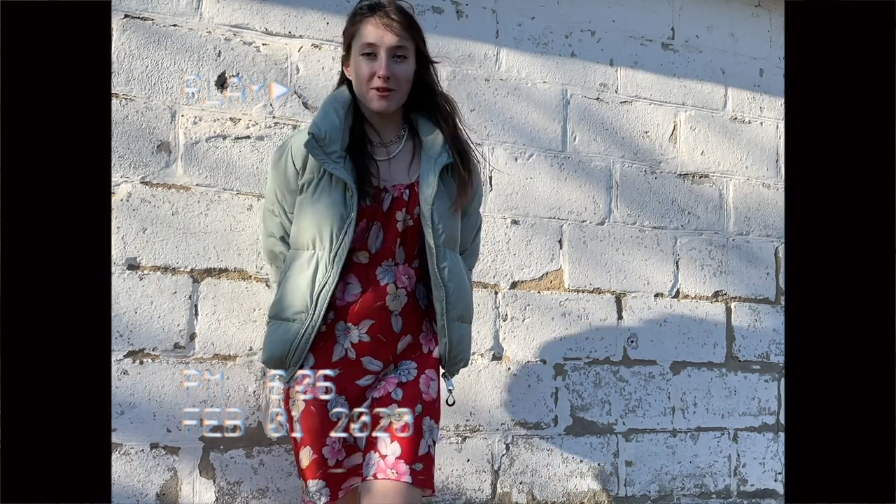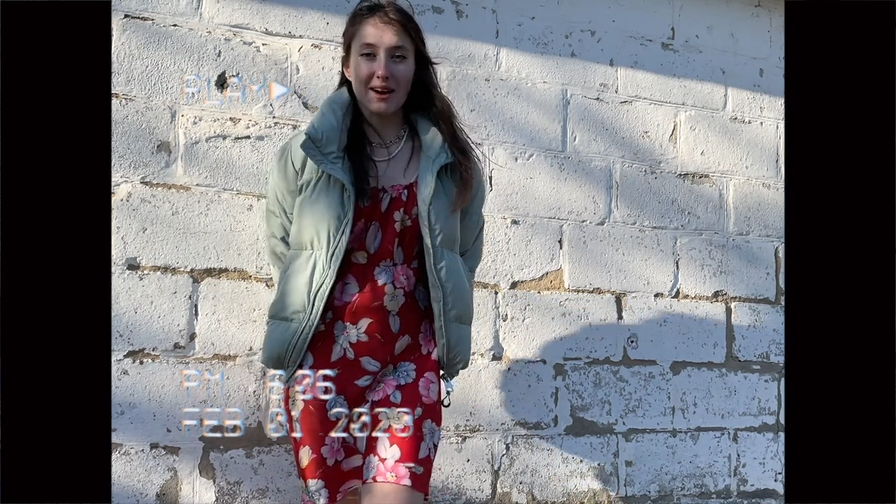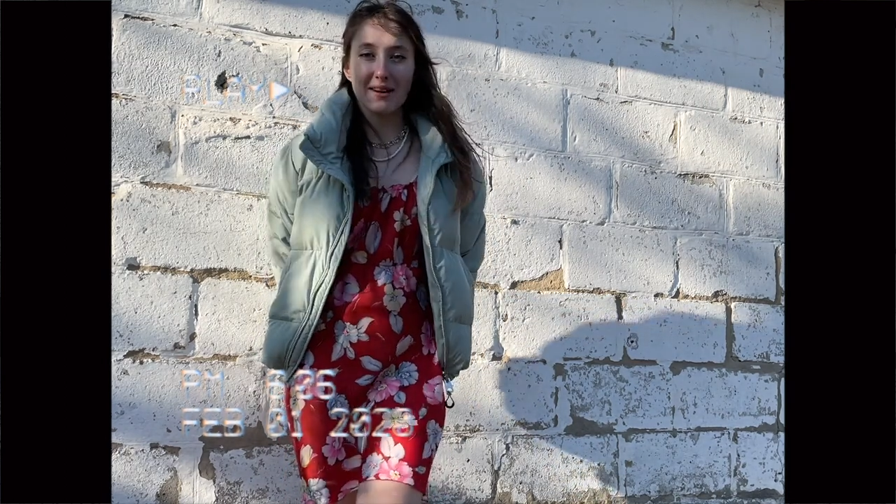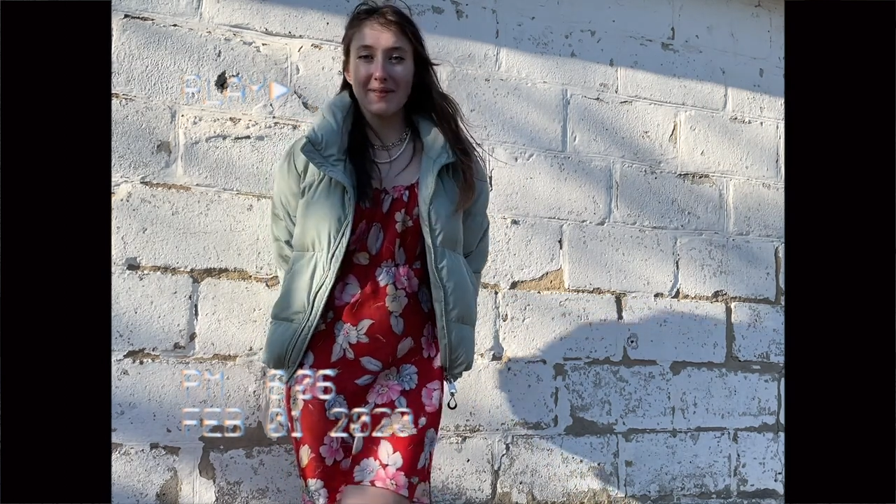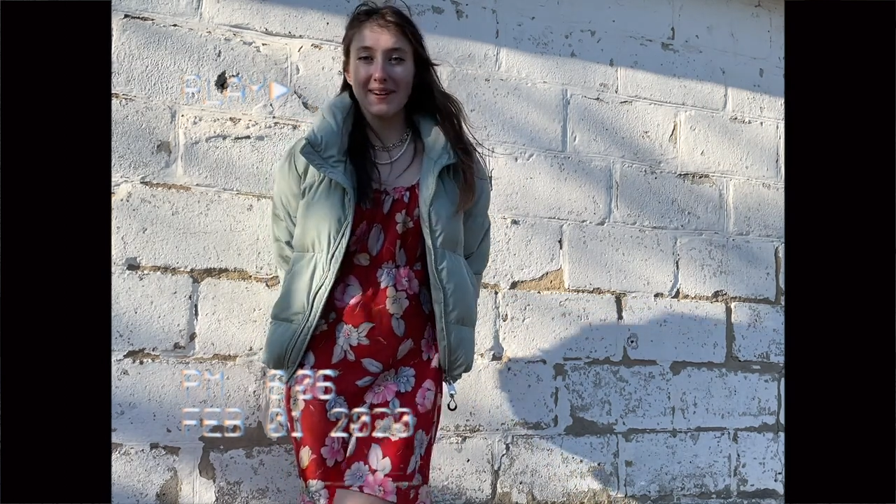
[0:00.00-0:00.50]

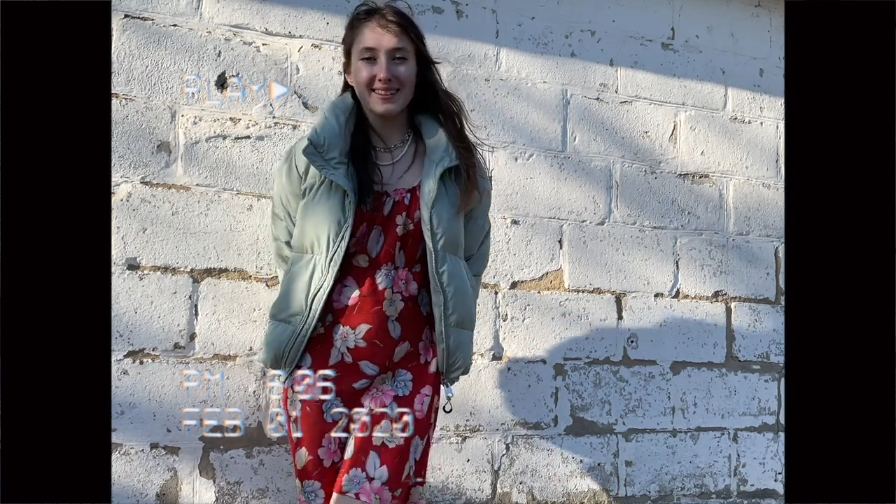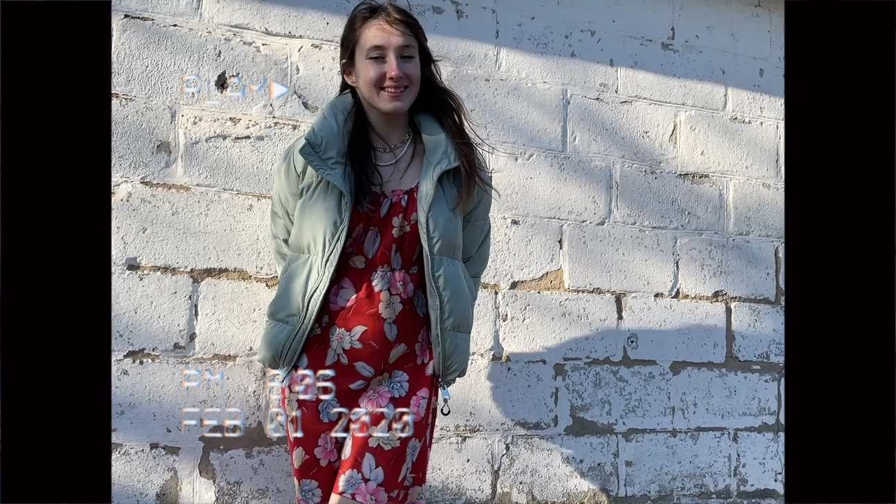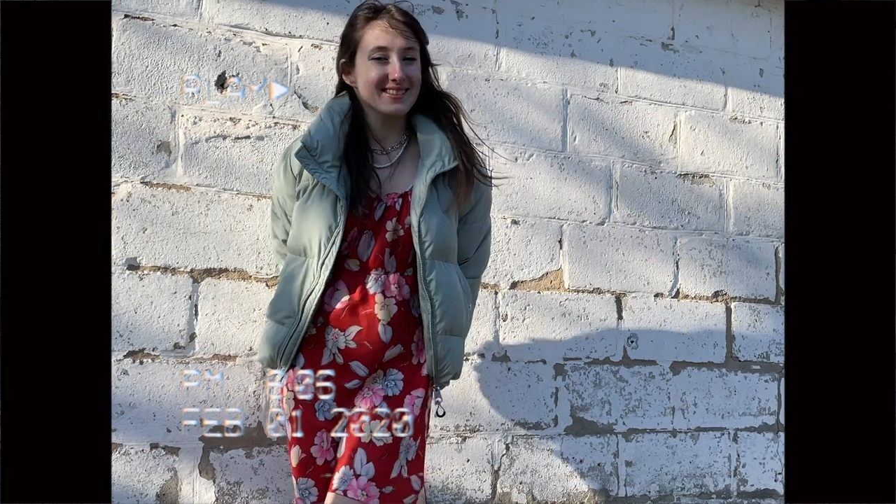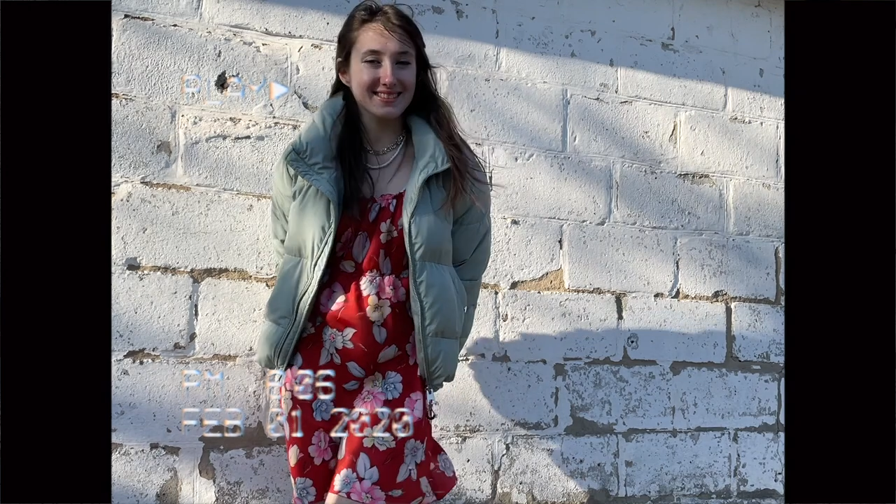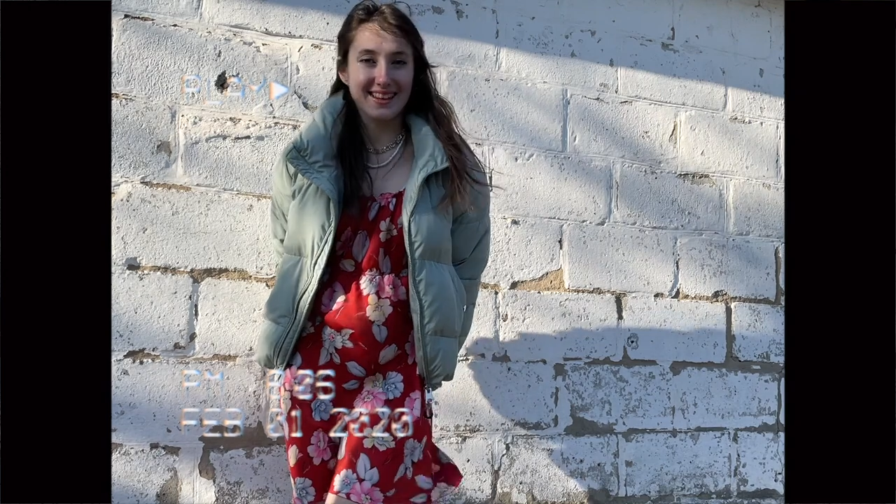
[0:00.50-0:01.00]

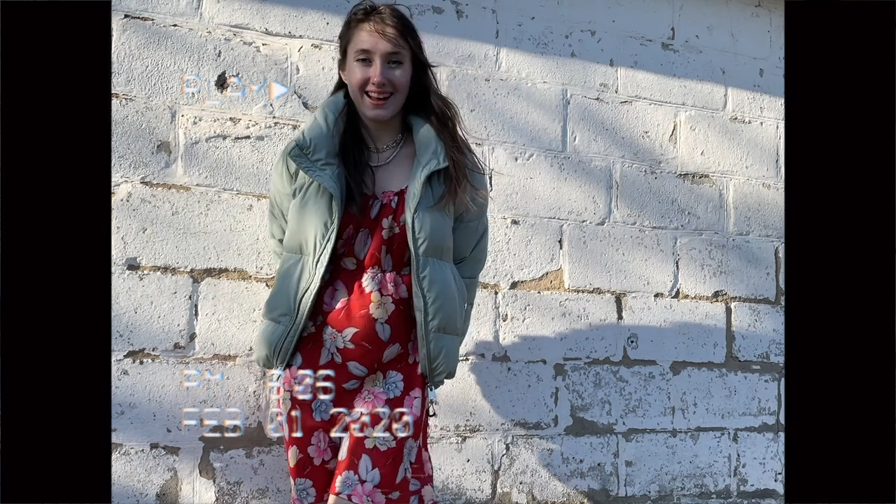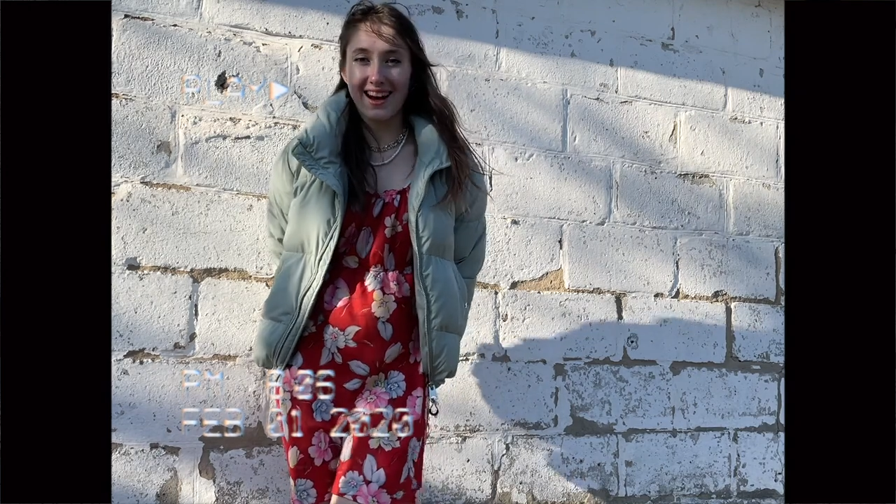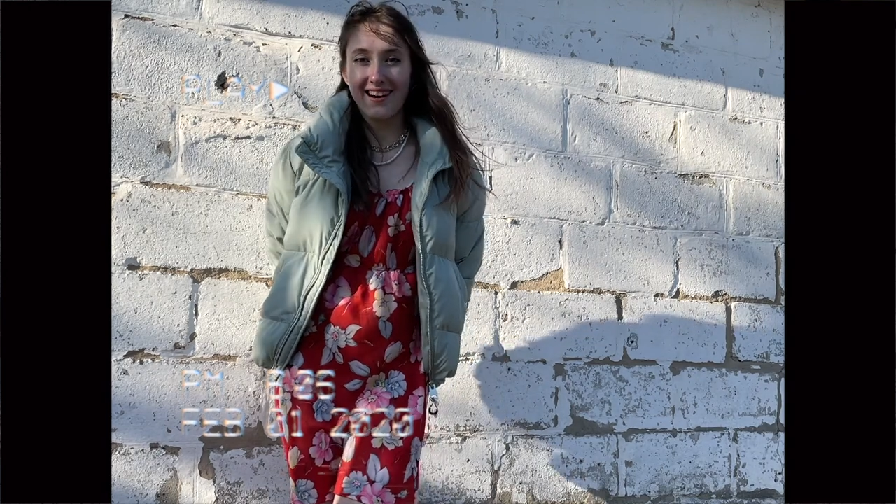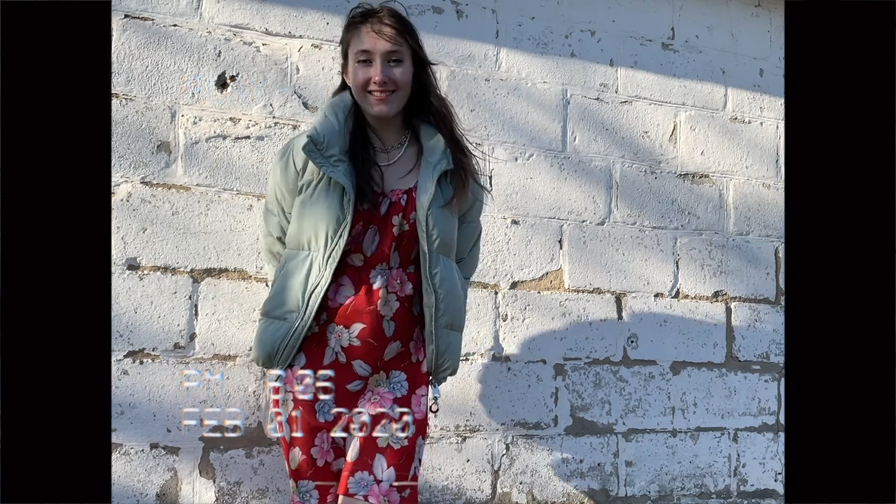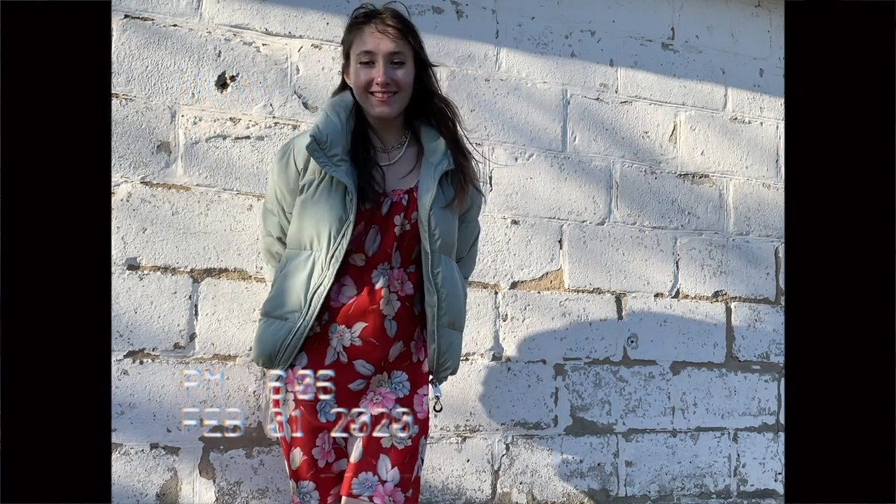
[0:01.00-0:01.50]
wearable
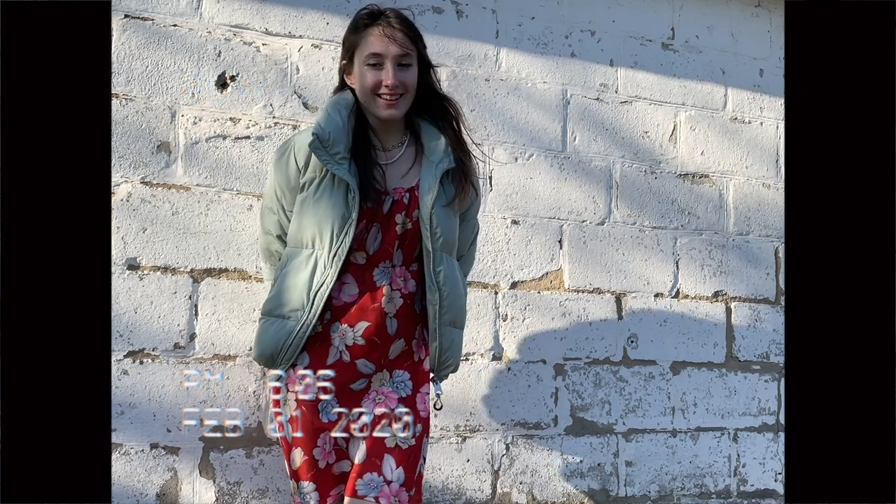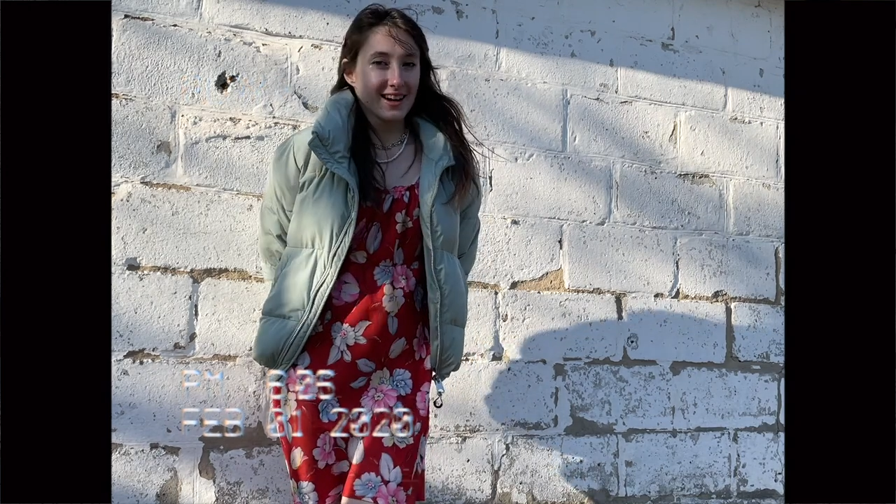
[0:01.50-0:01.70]
now